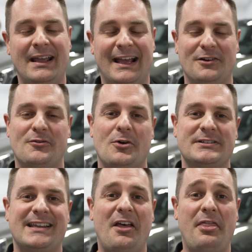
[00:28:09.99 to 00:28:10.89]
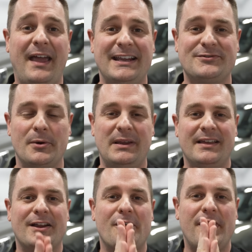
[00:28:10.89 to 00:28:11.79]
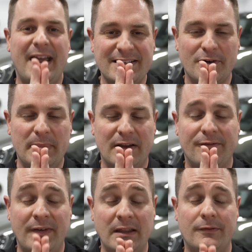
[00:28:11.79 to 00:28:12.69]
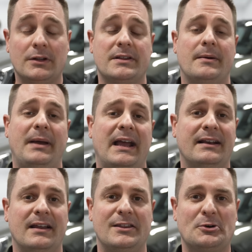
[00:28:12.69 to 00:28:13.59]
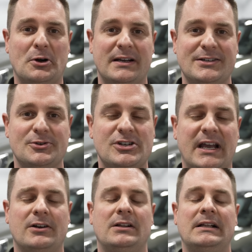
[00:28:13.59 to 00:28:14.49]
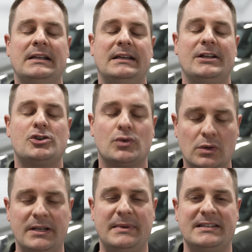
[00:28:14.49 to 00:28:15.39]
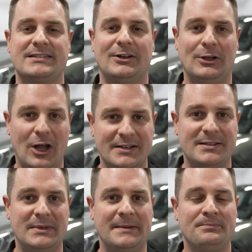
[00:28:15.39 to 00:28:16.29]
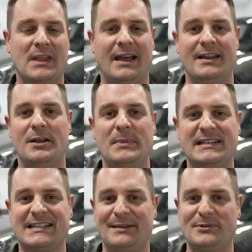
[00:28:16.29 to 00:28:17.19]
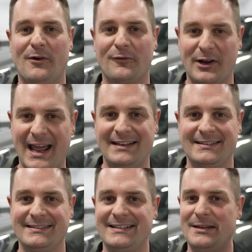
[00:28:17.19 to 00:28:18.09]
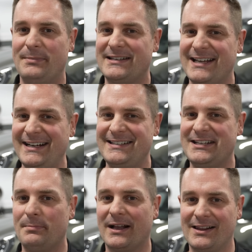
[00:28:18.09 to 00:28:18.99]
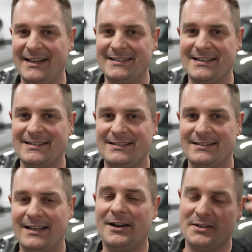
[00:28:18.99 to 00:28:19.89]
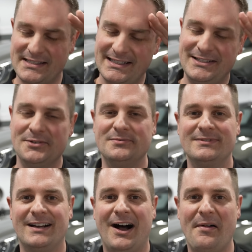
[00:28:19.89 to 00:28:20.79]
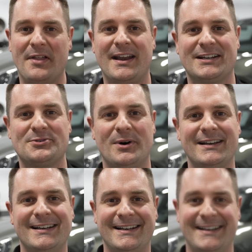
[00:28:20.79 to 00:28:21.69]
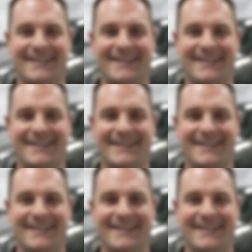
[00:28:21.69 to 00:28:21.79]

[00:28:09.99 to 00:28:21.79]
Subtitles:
And of course, thanks for being there. Thanks for being faithful to the Pan the Organizer channel. It truly means a lot to me. And in the meantime, don't forget, keep it tight, keep it clean, and I'll see you on the next one.